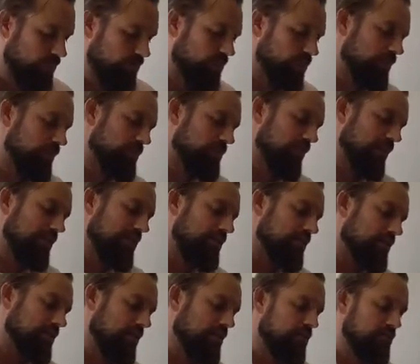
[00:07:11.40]
to respect
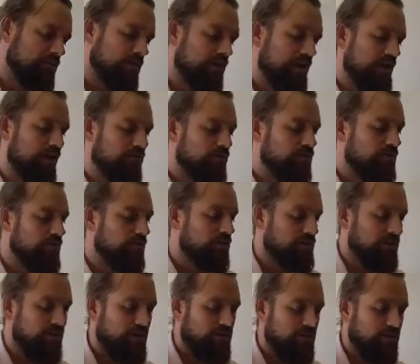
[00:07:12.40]
themselves, how to
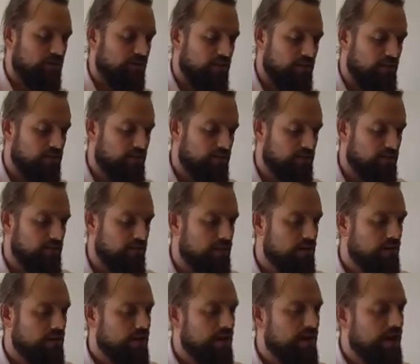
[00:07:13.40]
respect others,
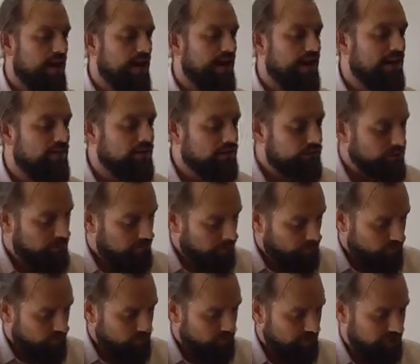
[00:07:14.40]
how to
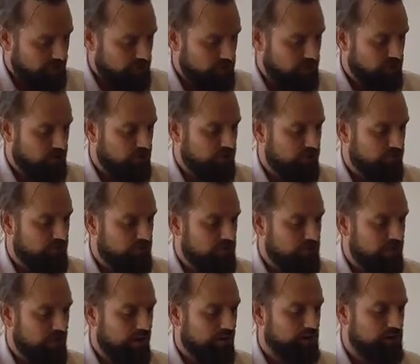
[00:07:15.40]
build
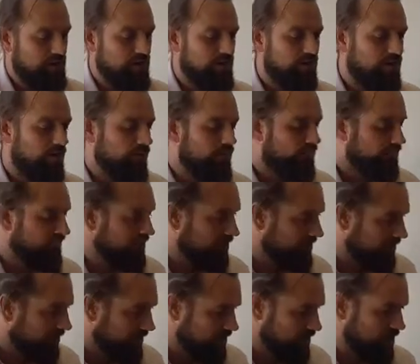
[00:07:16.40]
relationships, how to be
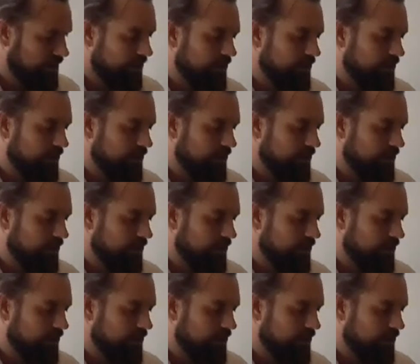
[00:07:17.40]
confident.